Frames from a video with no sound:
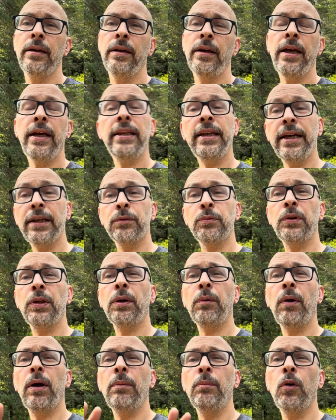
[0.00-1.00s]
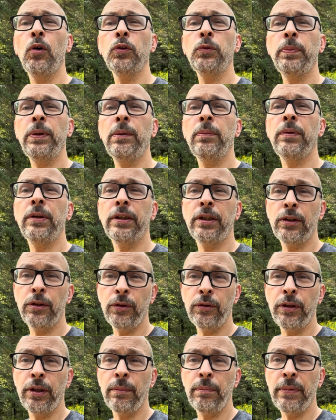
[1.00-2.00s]
And that is really why most people,
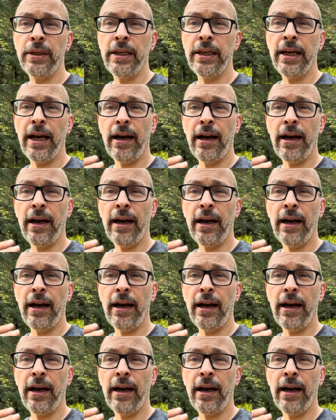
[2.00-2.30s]
including me,